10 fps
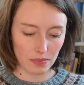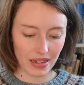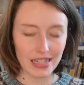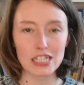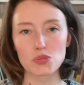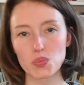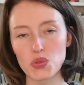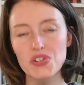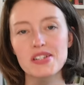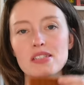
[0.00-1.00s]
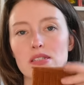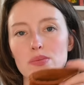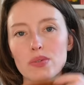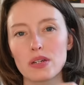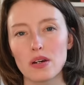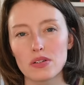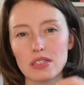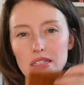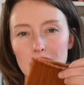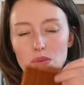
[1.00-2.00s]
my experience on
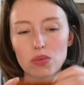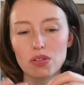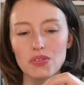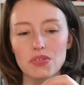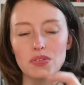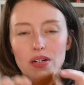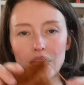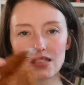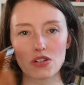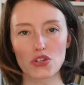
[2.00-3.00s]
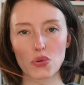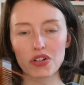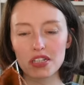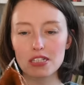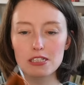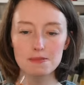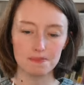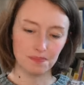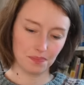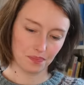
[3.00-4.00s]
knitting with like the shorties.
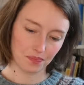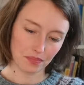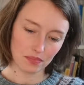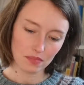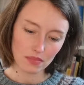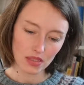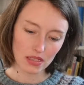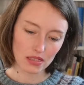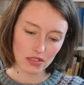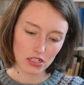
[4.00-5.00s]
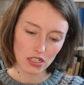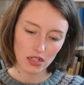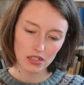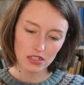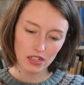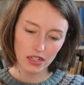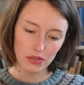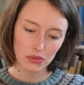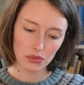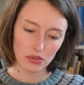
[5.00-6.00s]
is that the
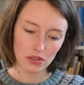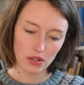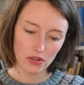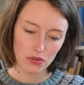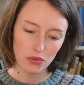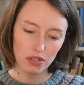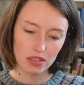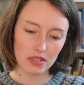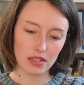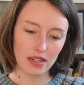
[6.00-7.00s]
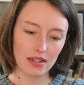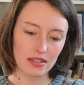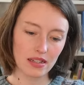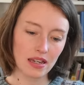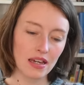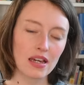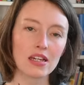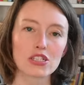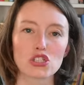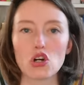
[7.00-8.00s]
ChiaoGoo shorties and
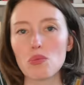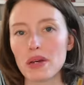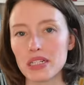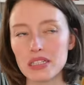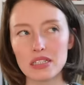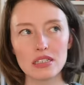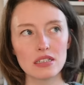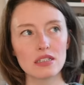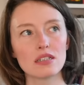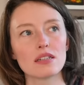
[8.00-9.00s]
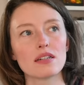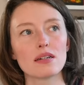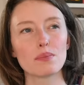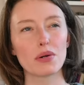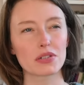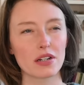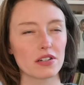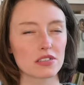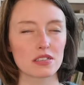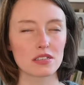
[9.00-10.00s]
so many
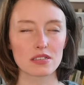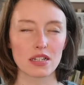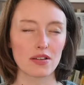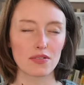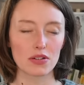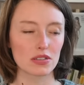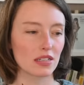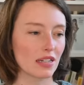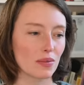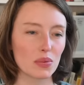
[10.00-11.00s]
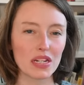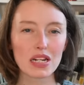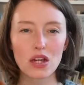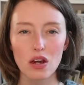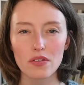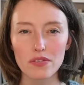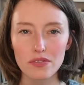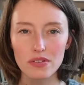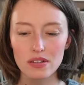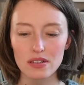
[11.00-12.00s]
podcasters I've looked at really love
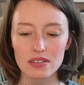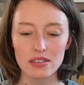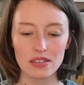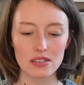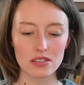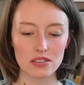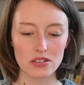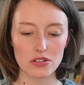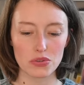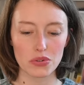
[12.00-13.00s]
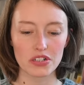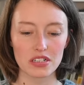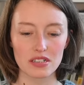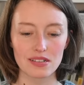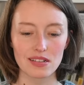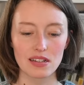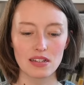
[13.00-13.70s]
these short